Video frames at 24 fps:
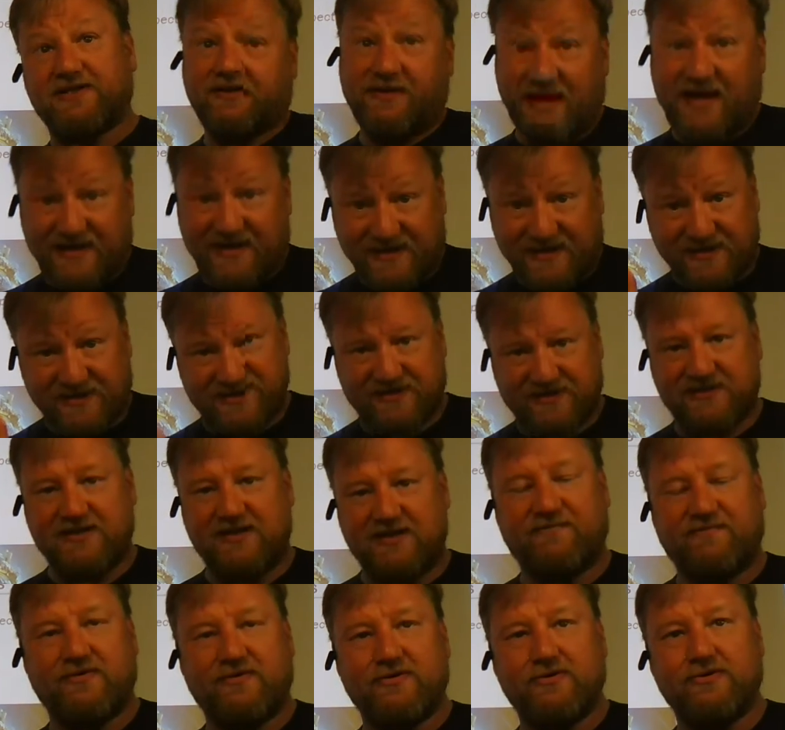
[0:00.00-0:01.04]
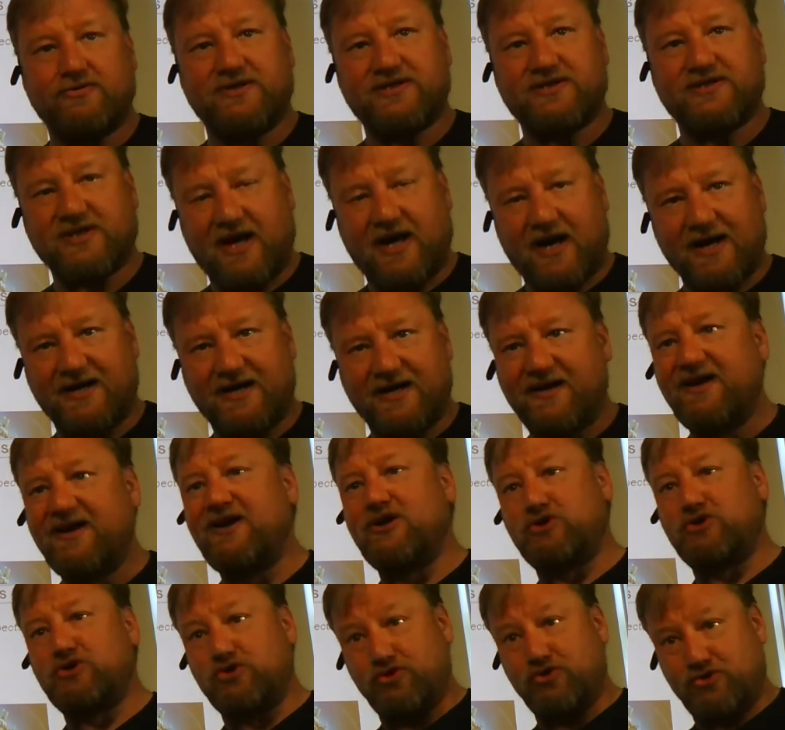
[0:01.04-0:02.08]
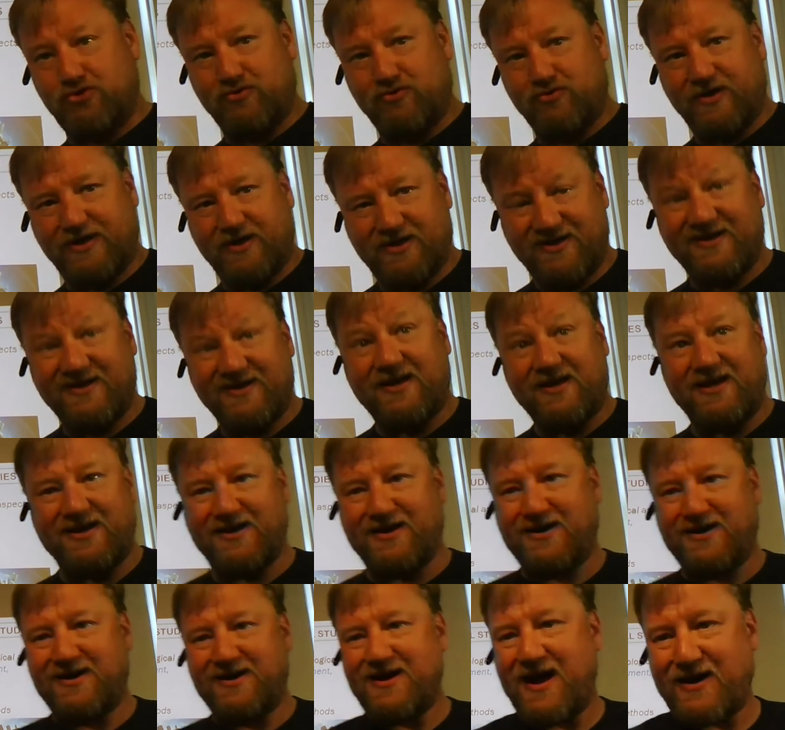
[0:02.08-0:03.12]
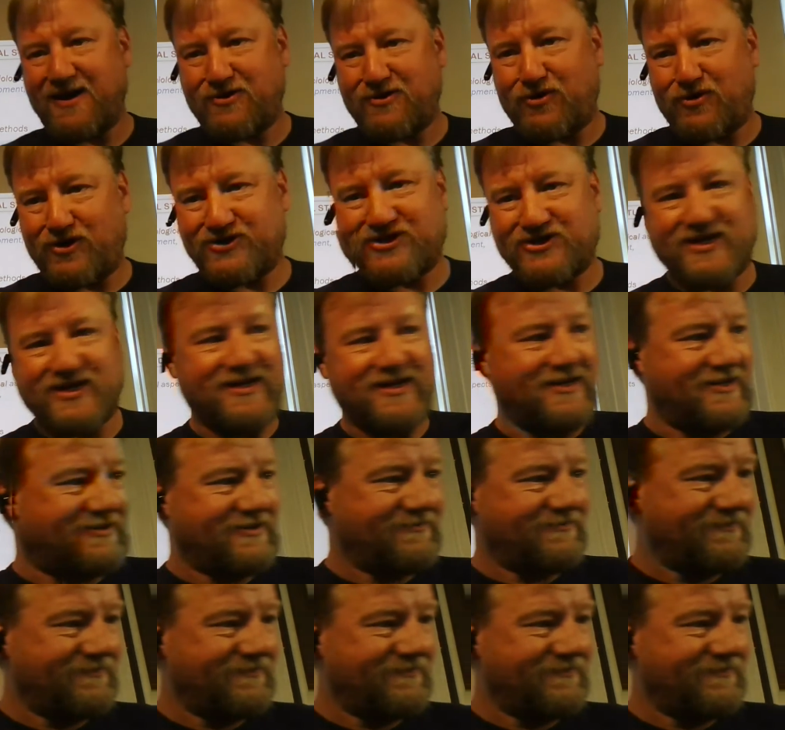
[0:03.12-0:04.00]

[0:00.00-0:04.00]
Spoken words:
That is, if you decide to do it here at Roskilde.